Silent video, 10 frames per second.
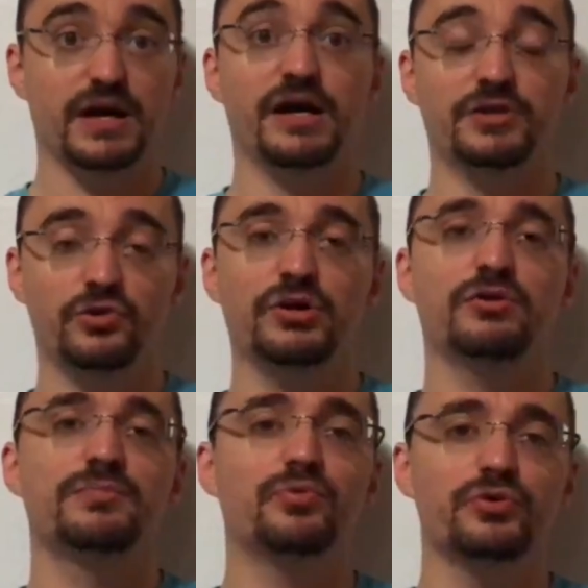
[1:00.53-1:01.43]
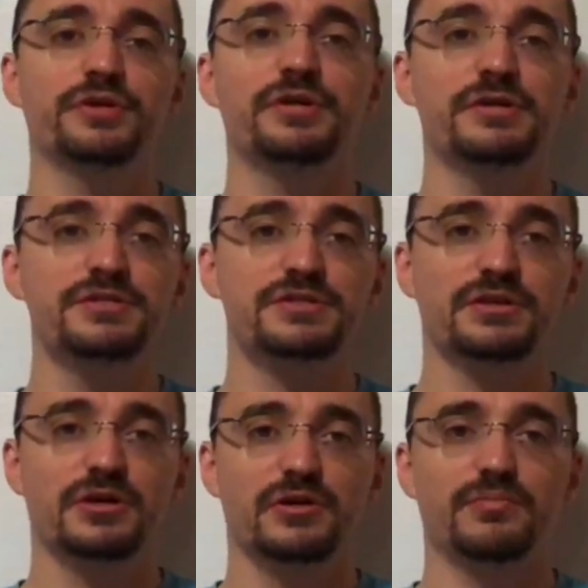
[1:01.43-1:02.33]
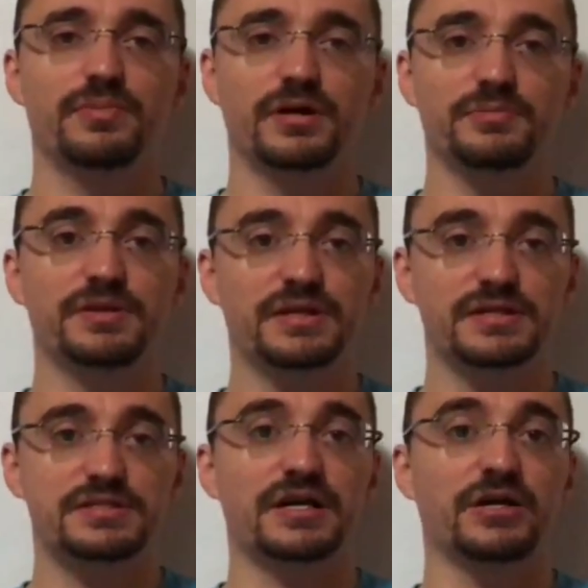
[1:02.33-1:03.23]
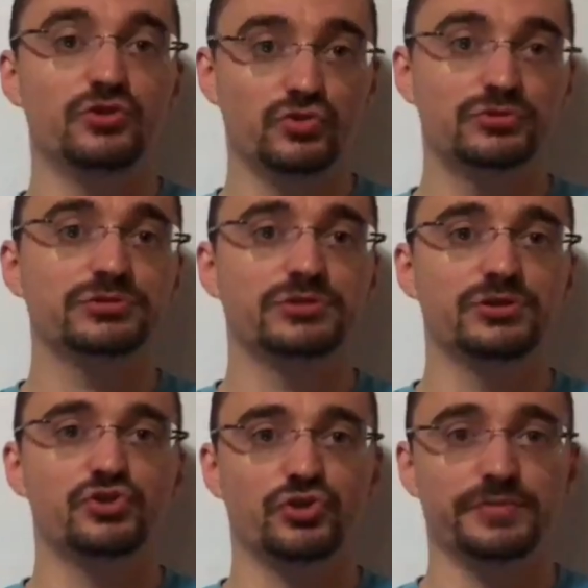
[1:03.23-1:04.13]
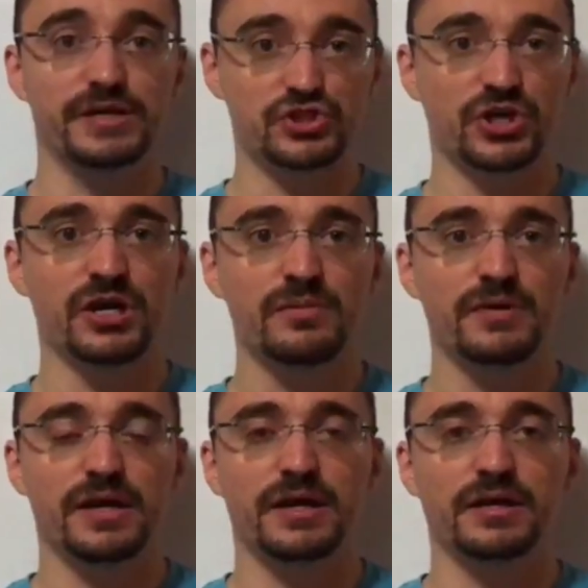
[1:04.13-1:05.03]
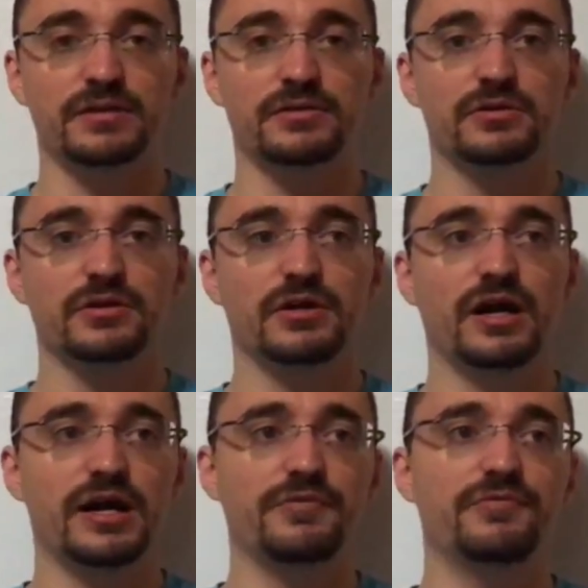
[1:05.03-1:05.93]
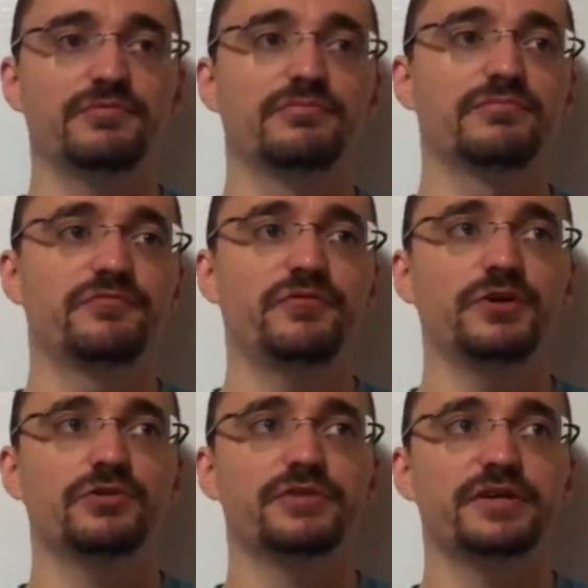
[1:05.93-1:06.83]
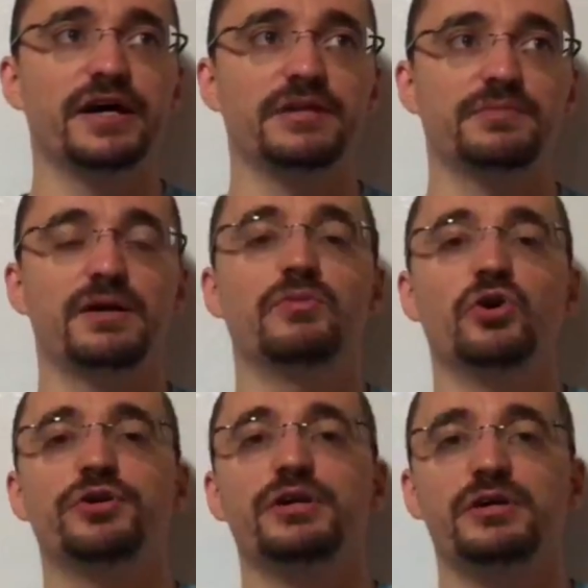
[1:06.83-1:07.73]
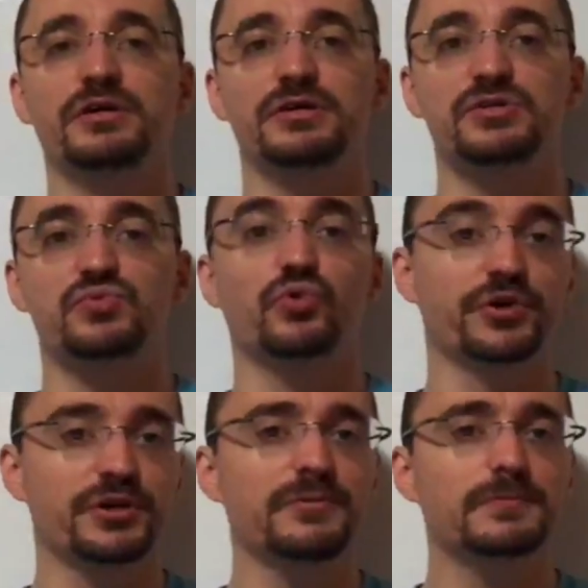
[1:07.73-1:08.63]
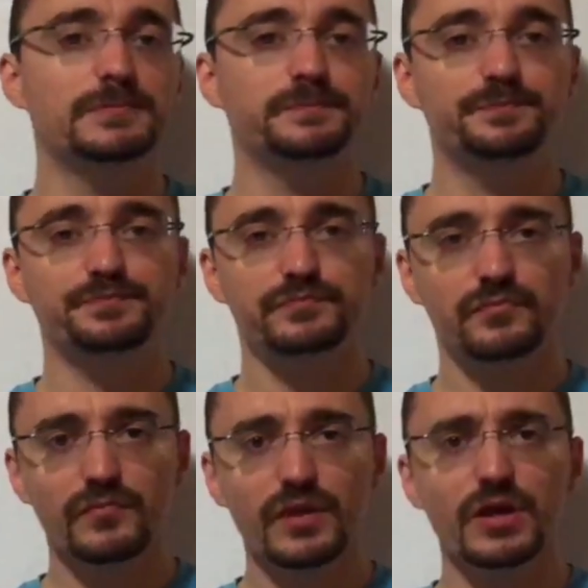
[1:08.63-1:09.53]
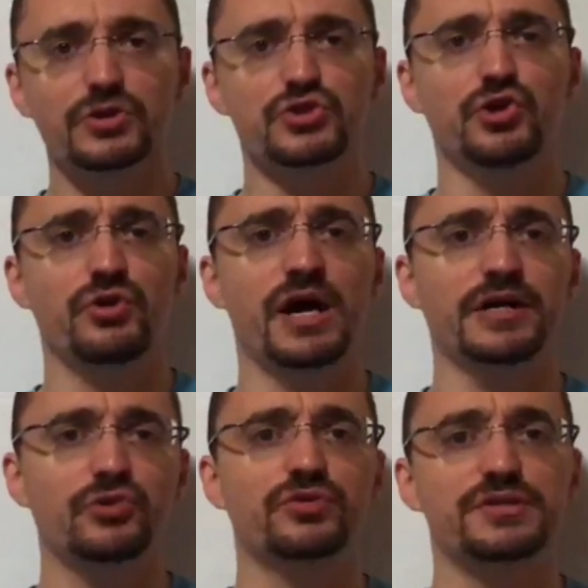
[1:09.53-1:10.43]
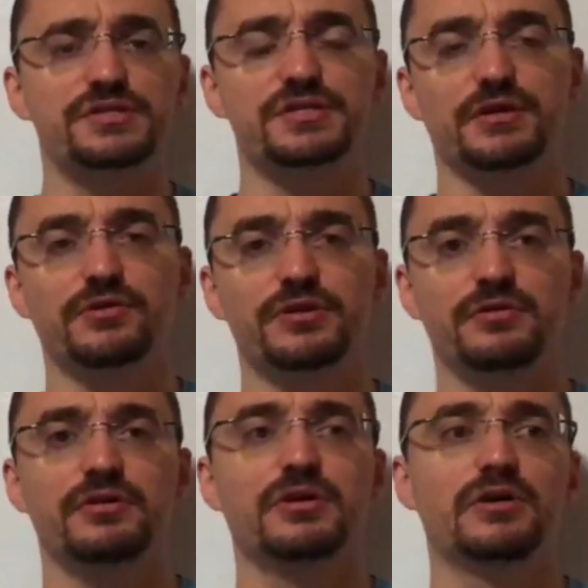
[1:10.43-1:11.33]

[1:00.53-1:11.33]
I know how important it is, but because do enjoy my job and I feel that my marketing is working, so I don't necessarily